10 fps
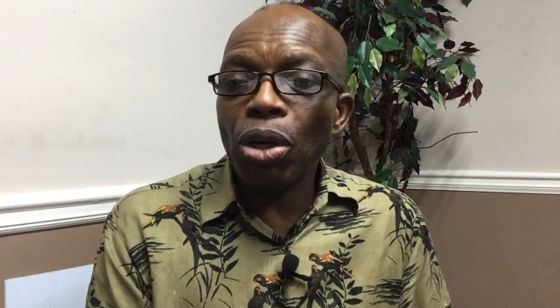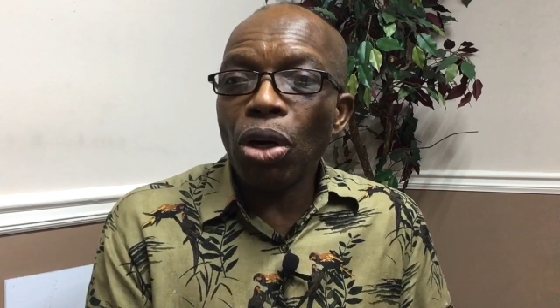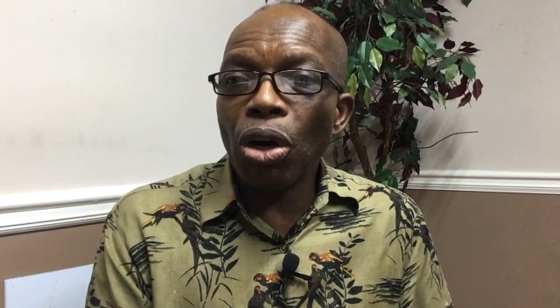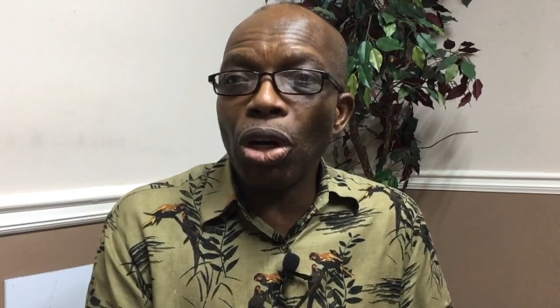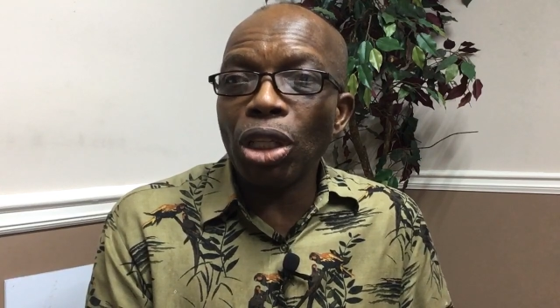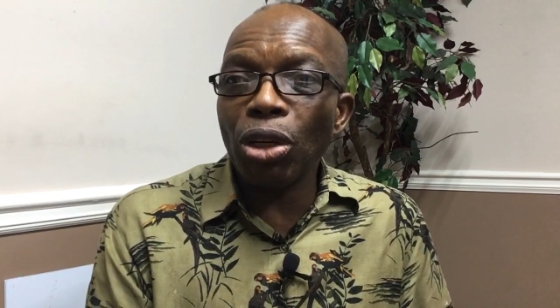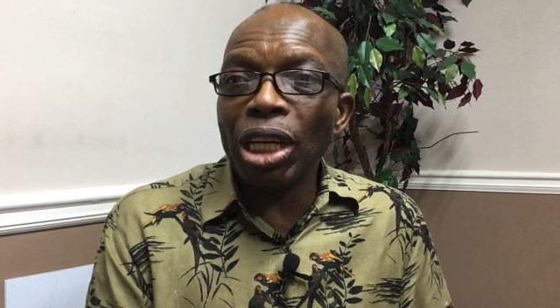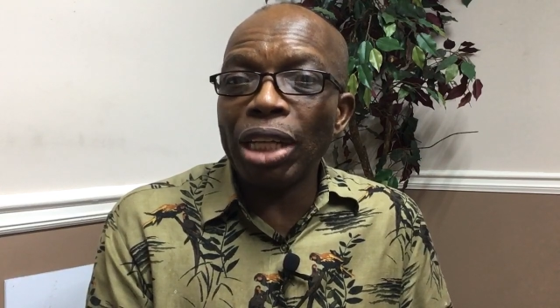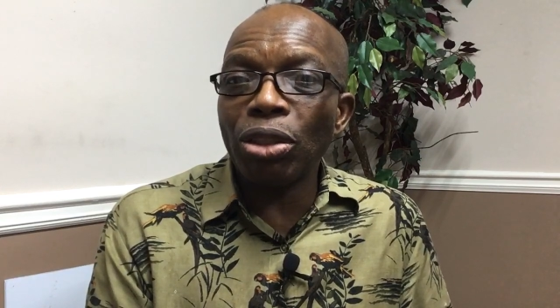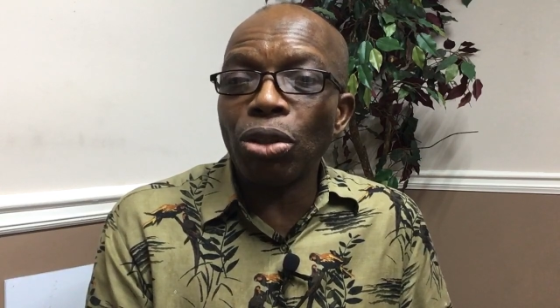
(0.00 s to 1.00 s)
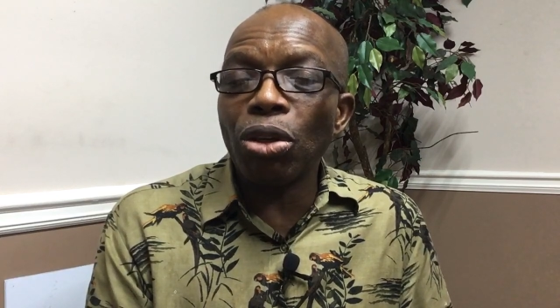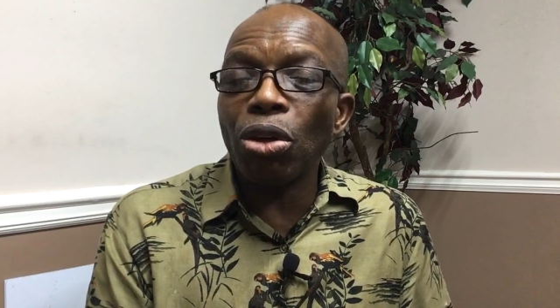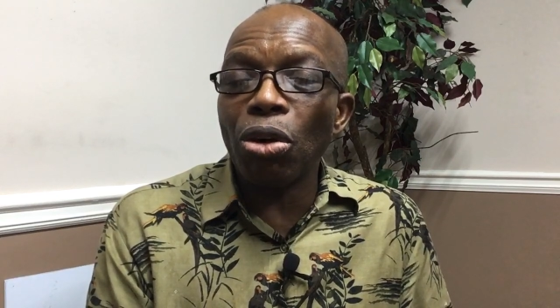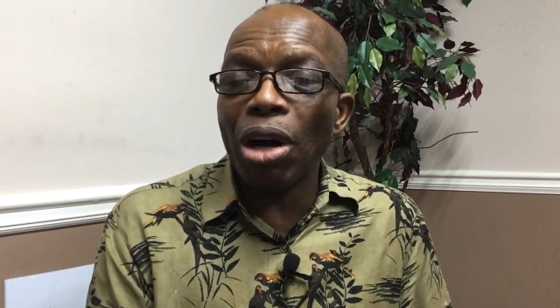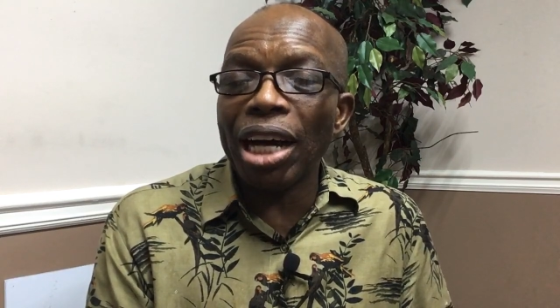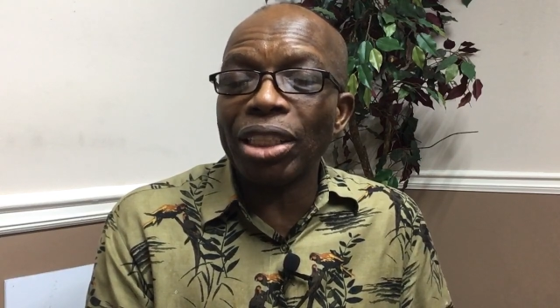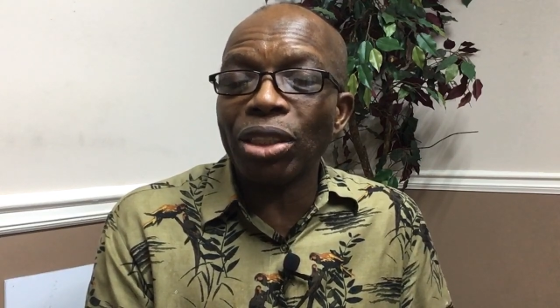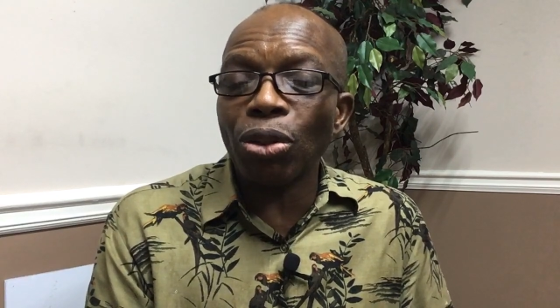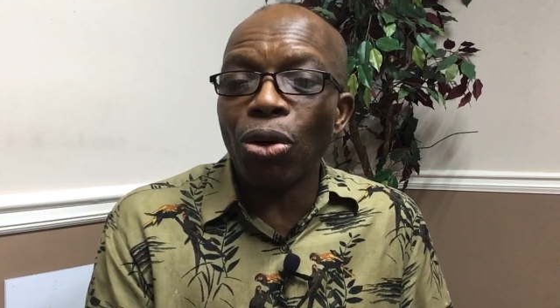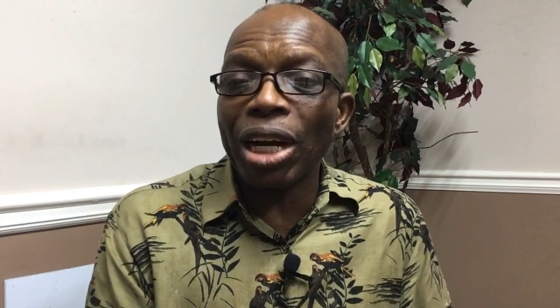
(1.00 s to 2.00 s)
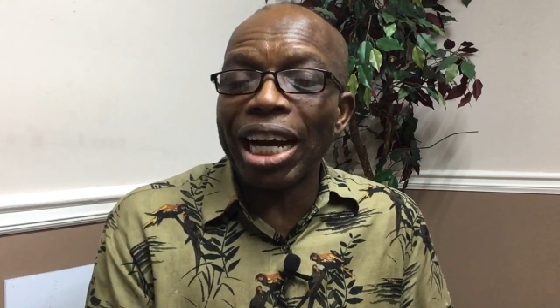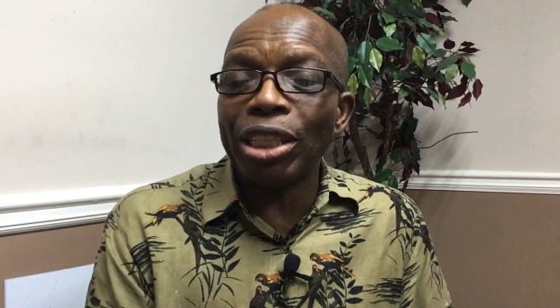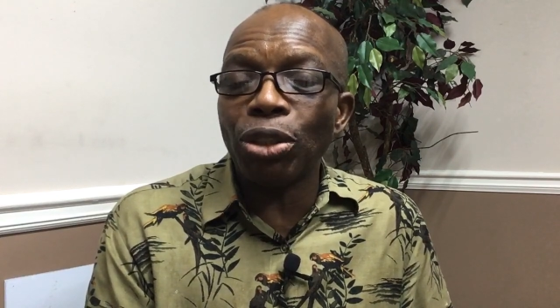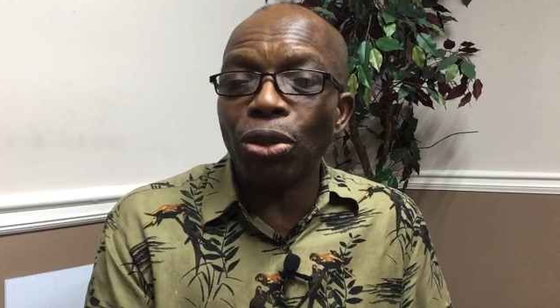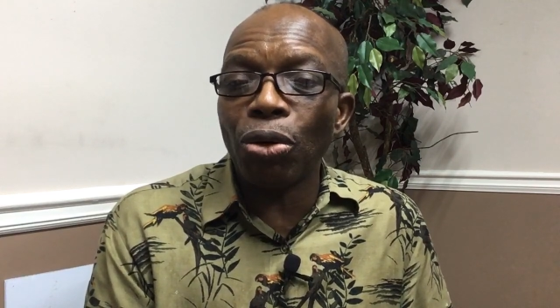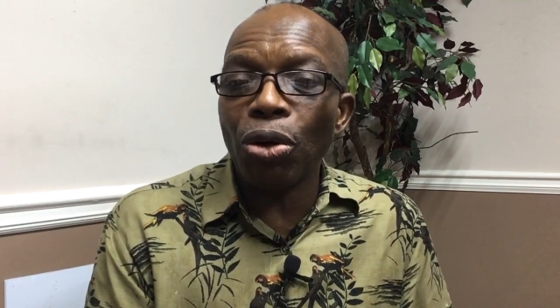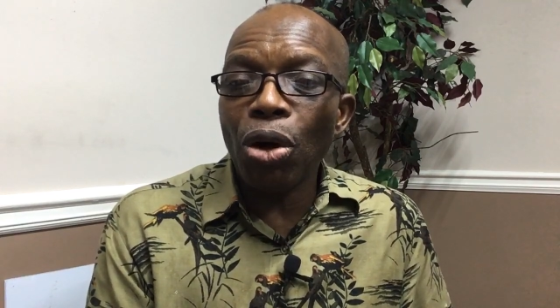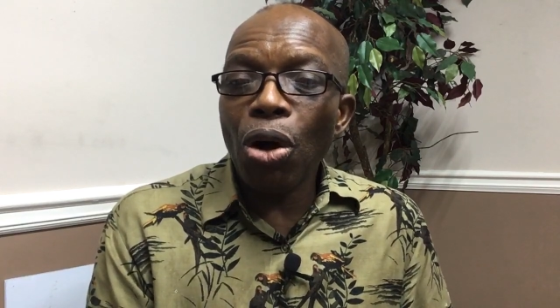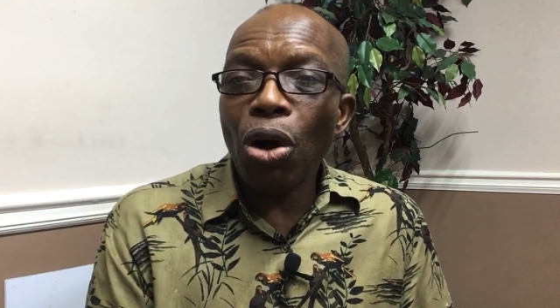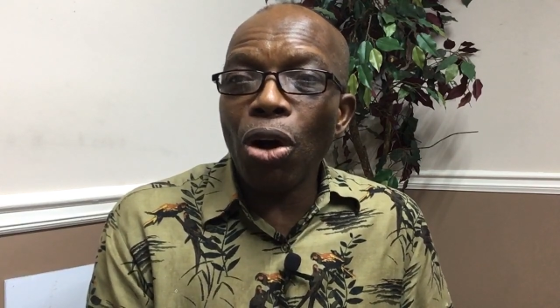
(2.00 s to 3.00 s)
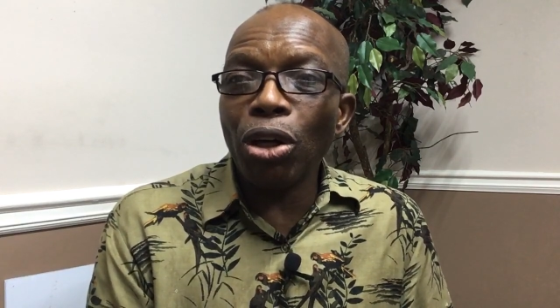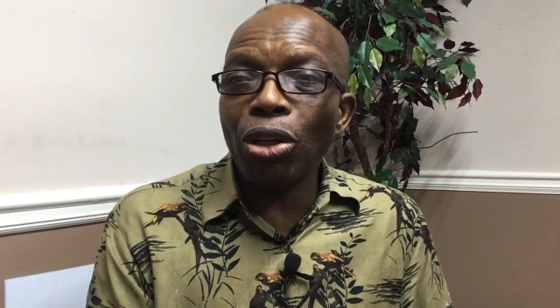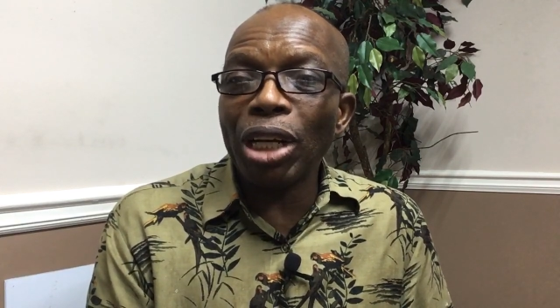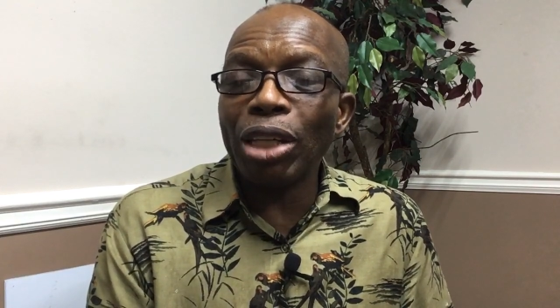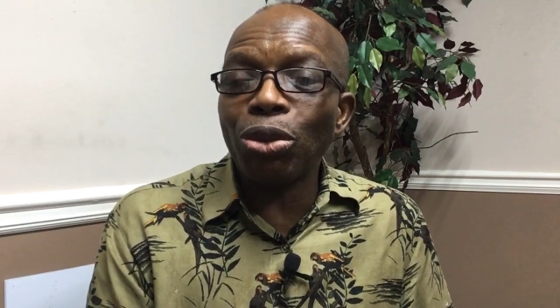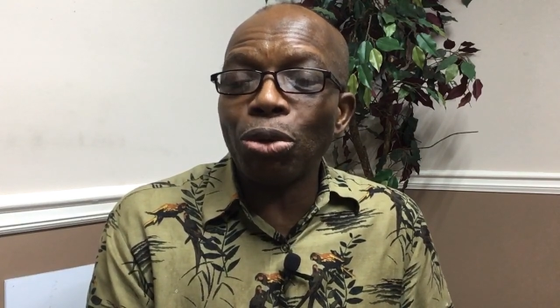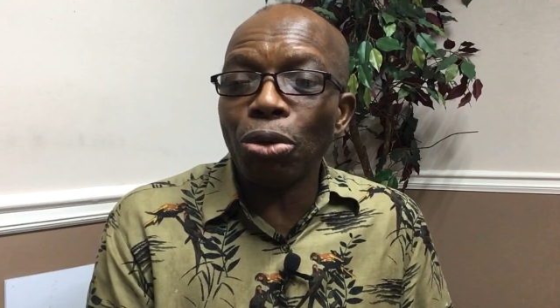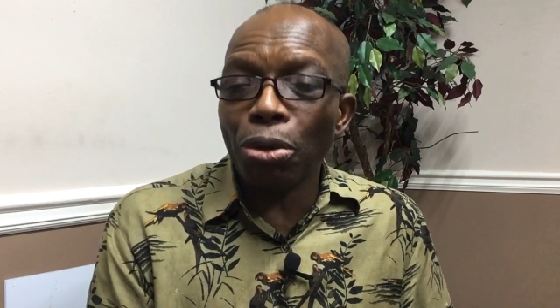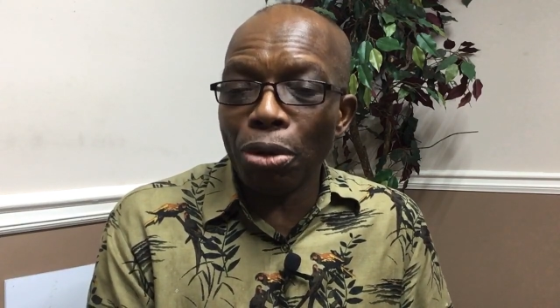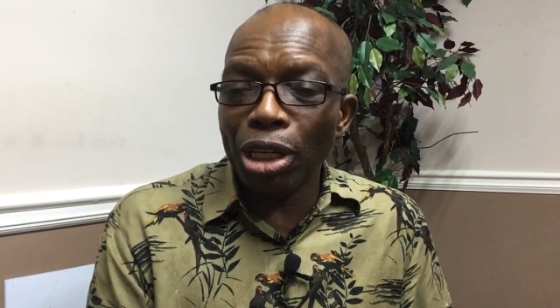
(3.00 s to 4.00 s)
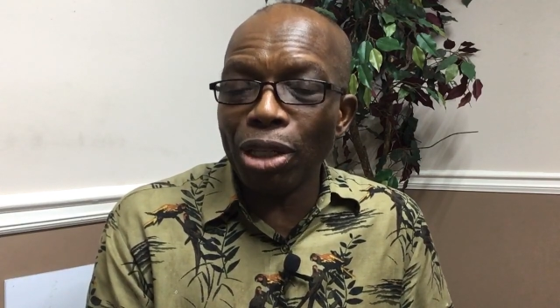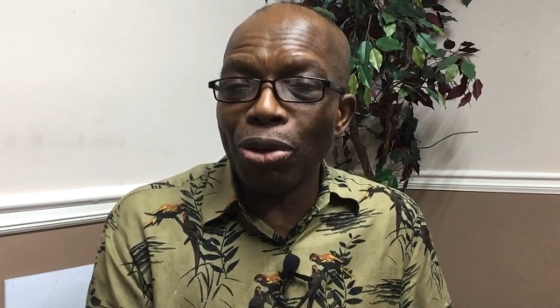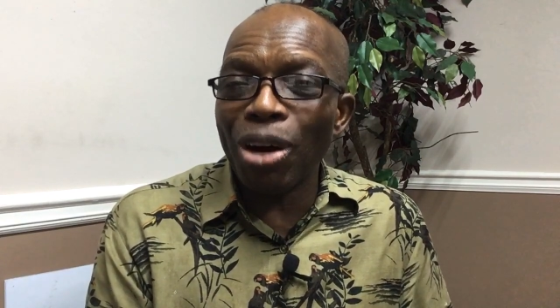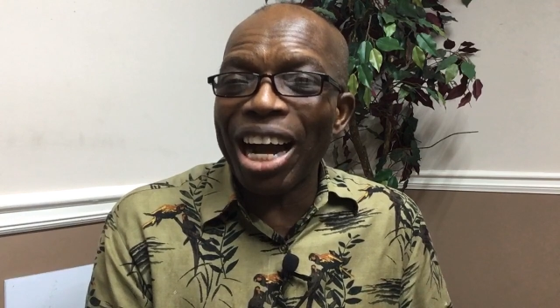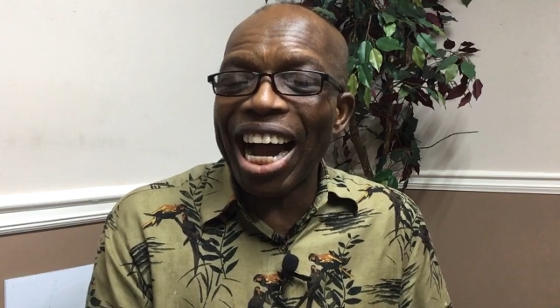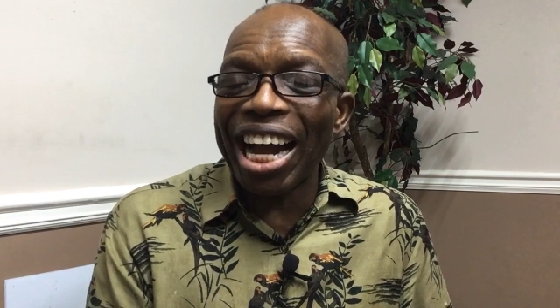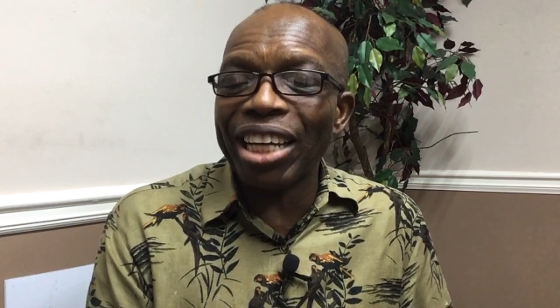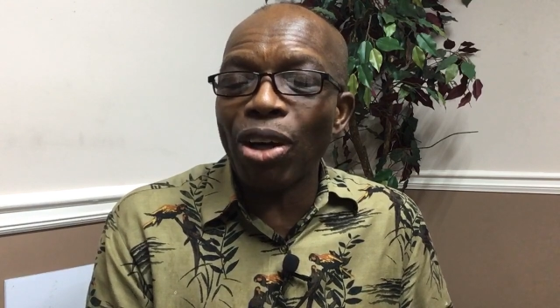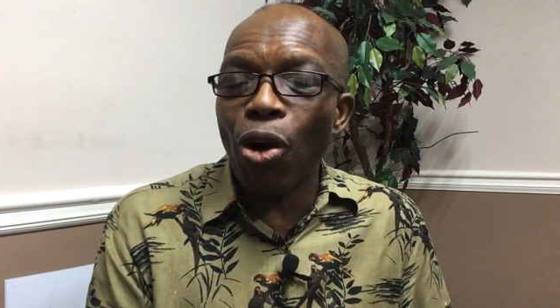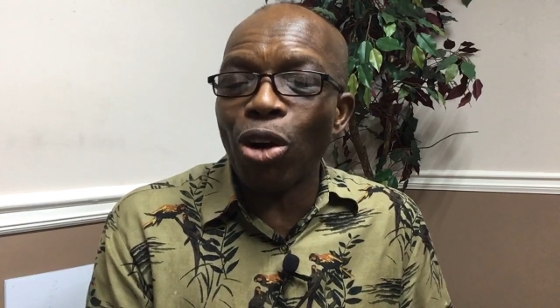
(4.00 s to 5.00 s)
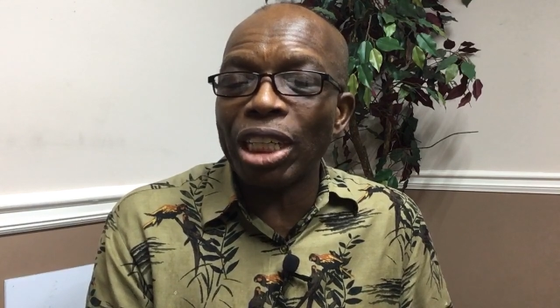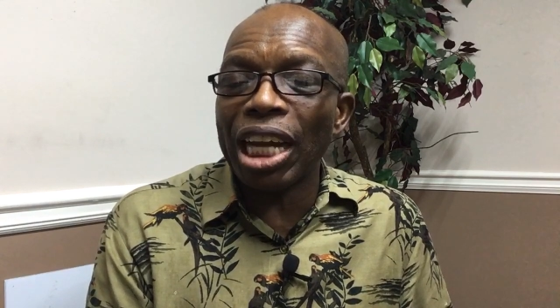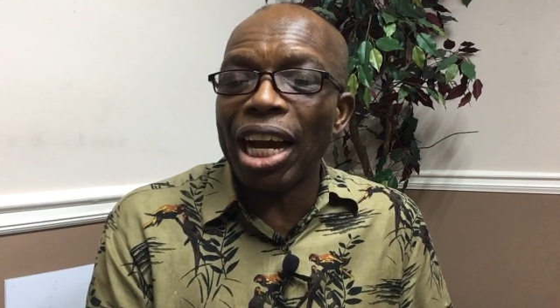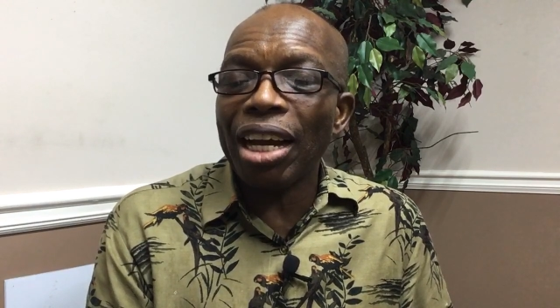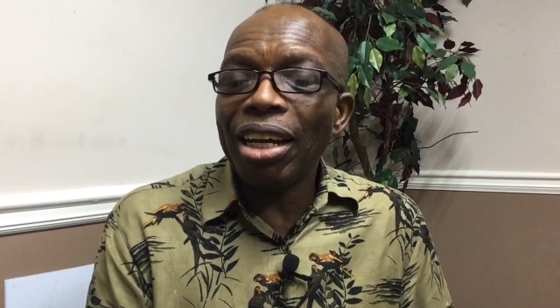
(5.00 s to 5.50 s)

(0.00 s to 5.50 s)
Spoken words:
or in order to coerce or cajole, or in order to, you know, hide under